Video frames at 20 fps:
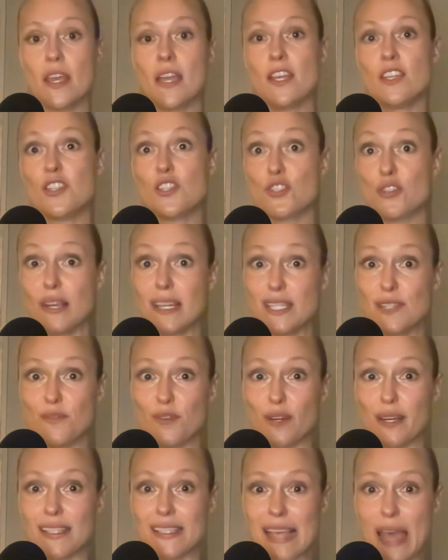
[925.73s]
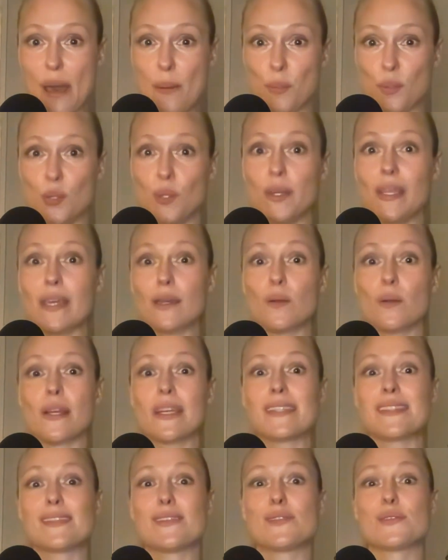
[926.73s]
Stress, for example,
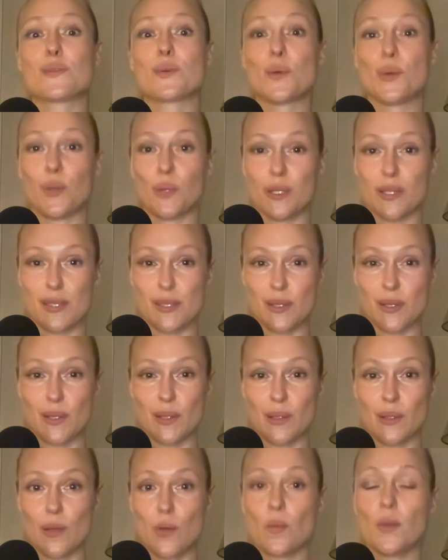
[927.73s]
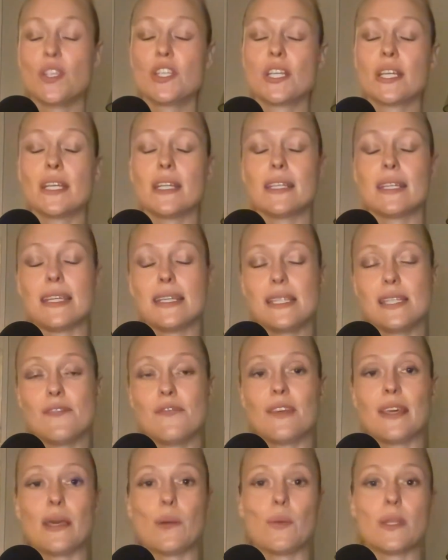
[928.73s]
increases cortisol, which can
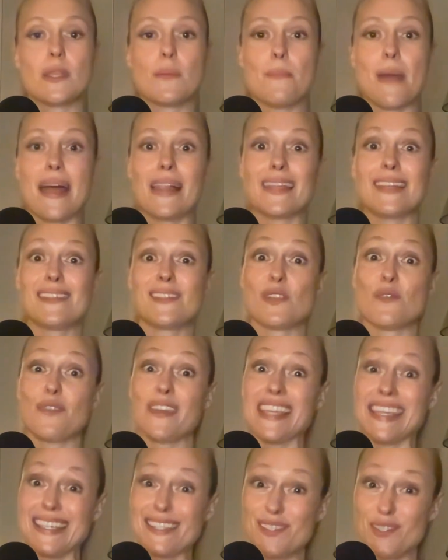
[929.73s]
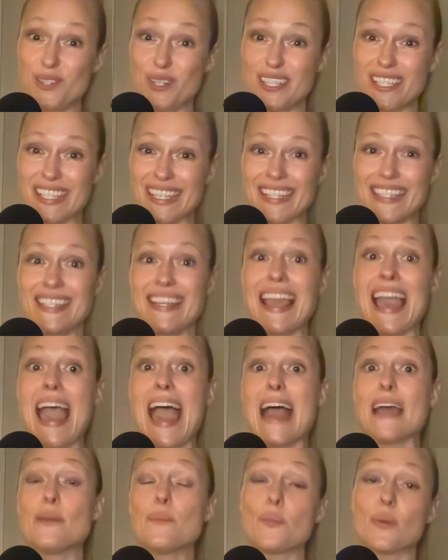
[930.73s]
interfere with the balance of estrogen
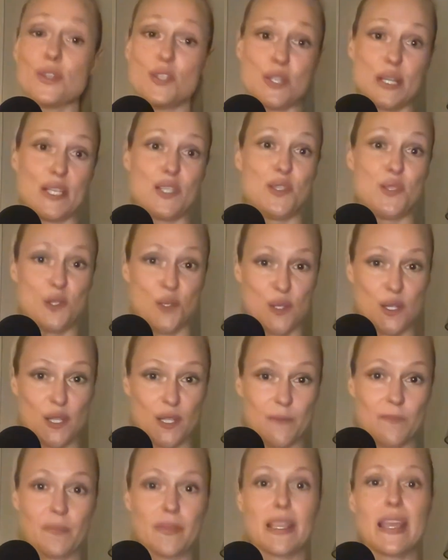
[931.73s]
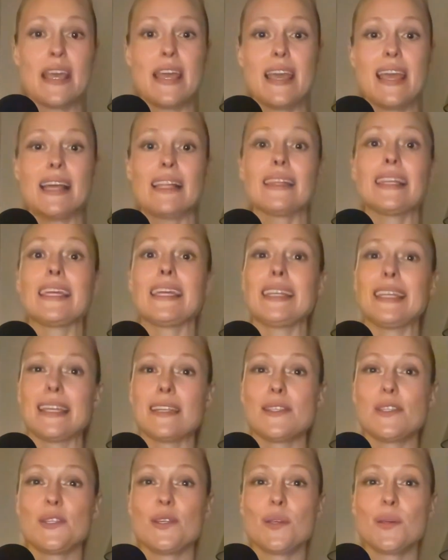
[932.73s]
and progesterone, leading
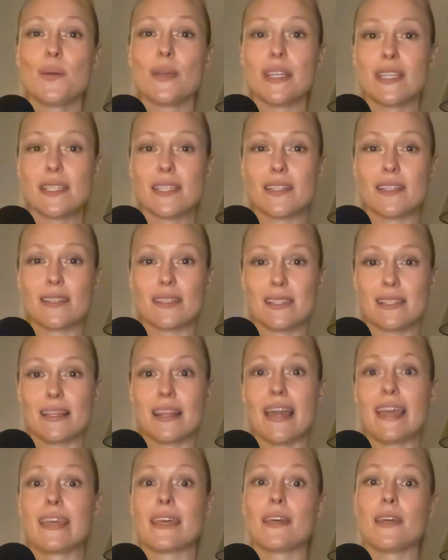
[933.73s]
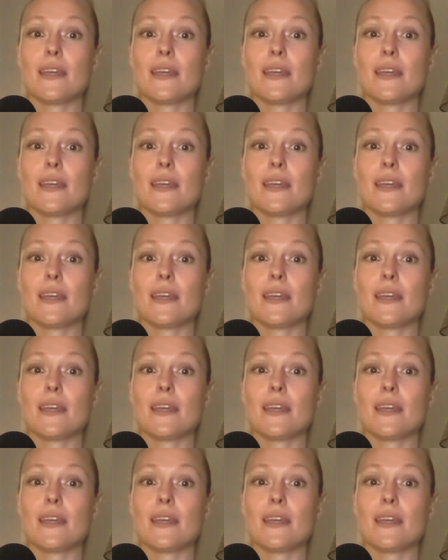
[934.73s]
to issues like